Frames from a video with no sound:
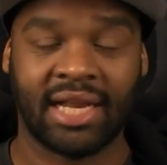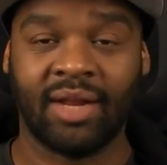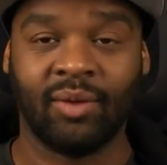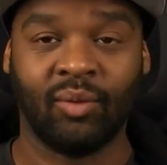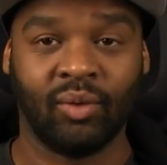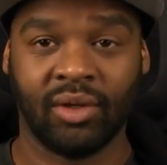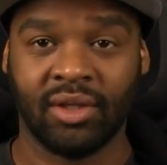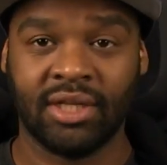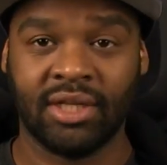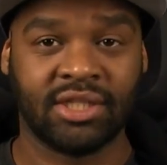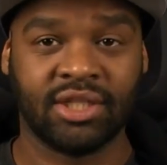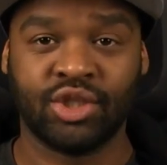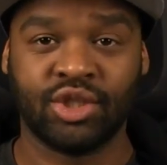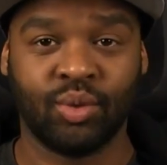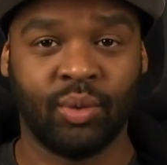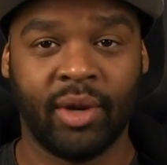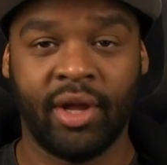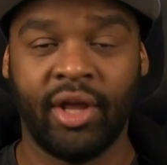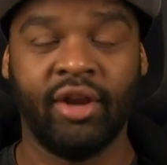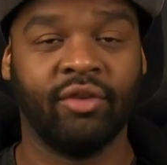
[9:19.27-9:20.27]
I listened
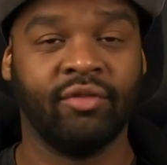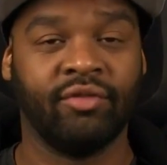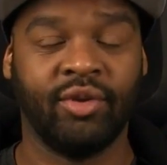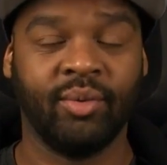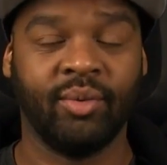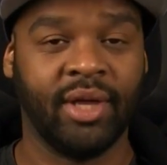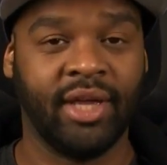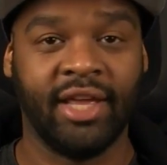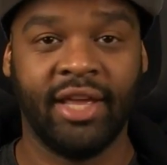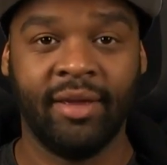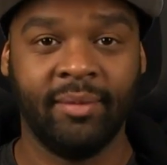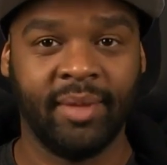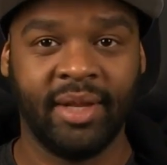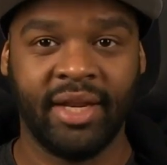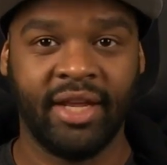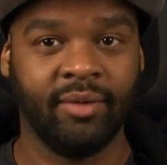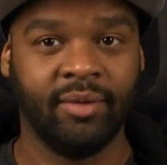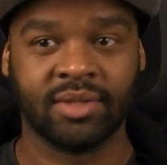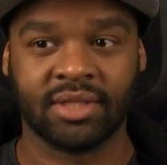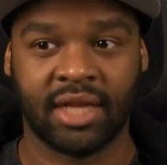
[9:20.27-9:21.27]
to an interview with him,
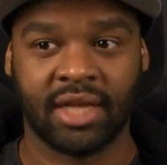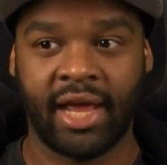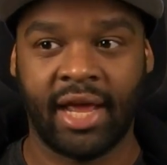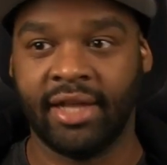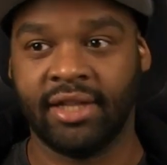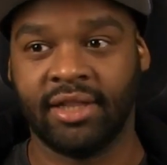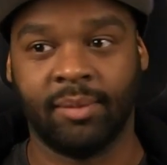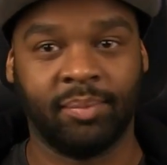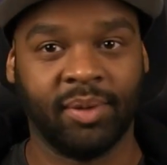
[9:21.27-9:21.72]
and he was like,